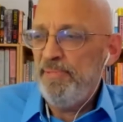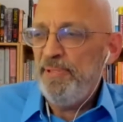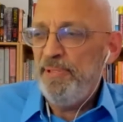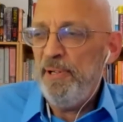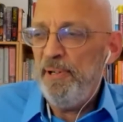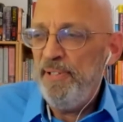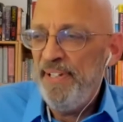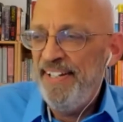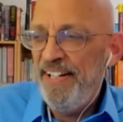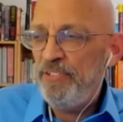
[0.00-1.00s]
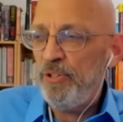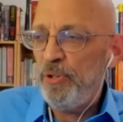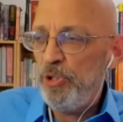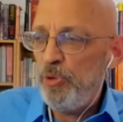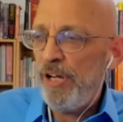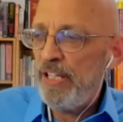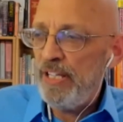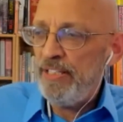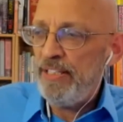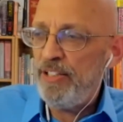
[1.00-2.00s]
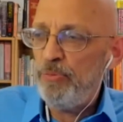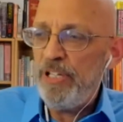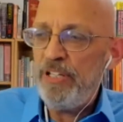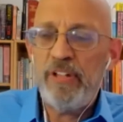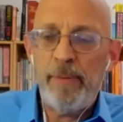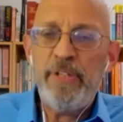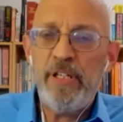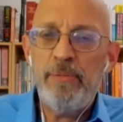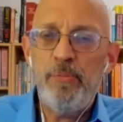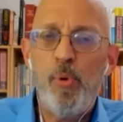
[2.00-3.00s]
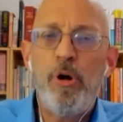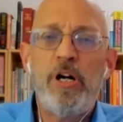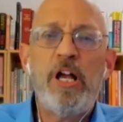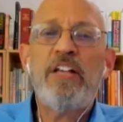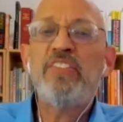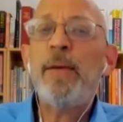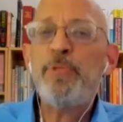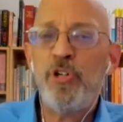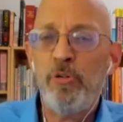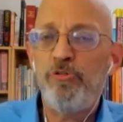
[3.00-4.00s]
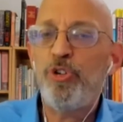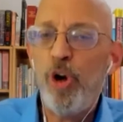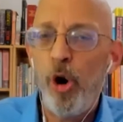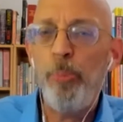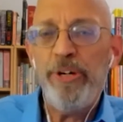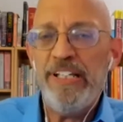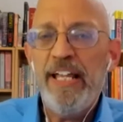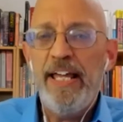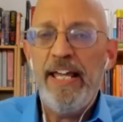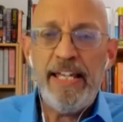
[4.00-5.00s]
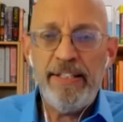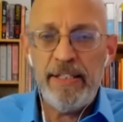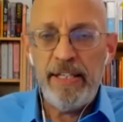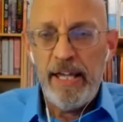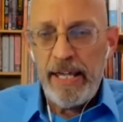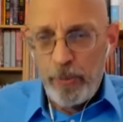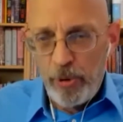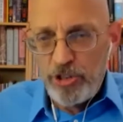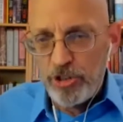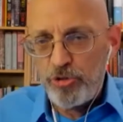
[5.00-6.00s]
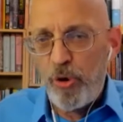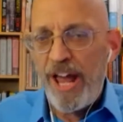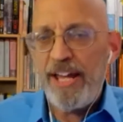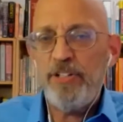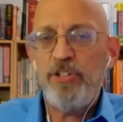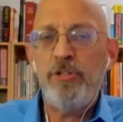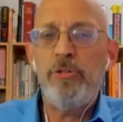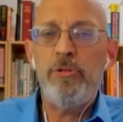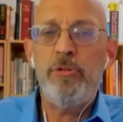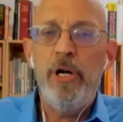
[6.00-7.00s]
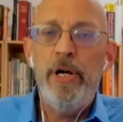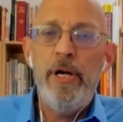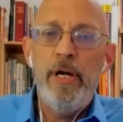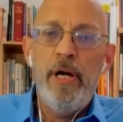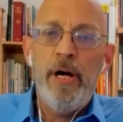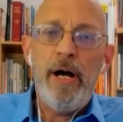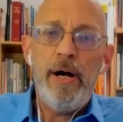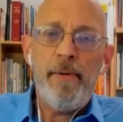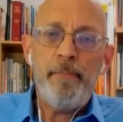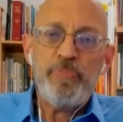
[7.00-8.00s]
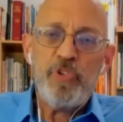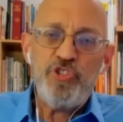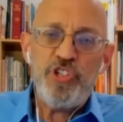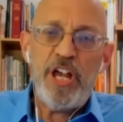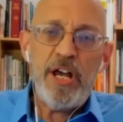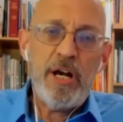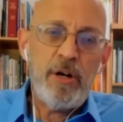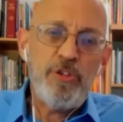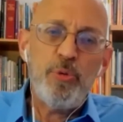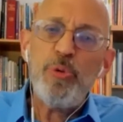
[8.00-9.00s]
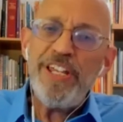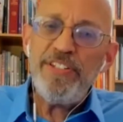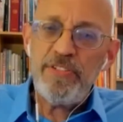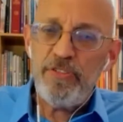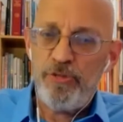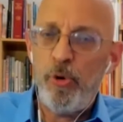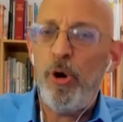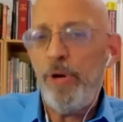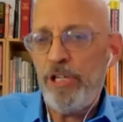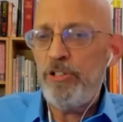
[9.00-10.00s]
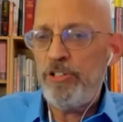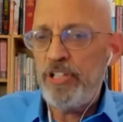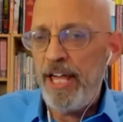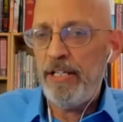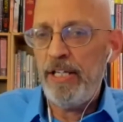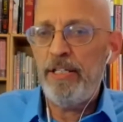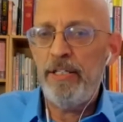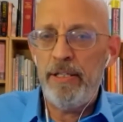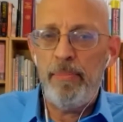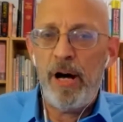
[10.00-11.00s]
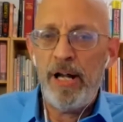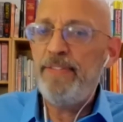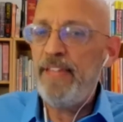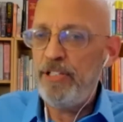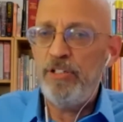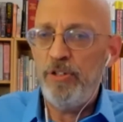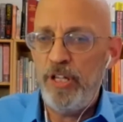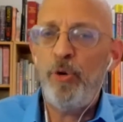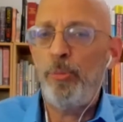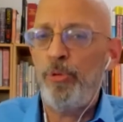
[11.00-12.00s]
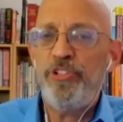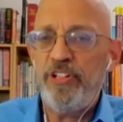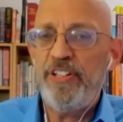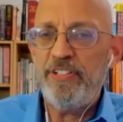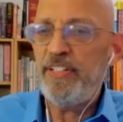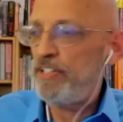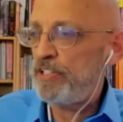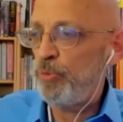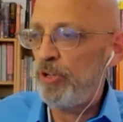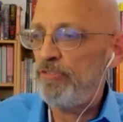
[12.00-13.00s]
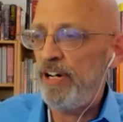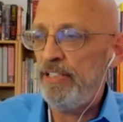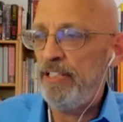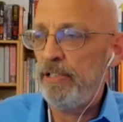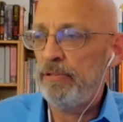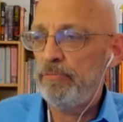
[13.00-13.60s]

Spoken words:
You know? So you want to be something more exceptional for the opening. And when you're trying to share the reasons for what you're saying in the body, then the normal statistics can work fine there.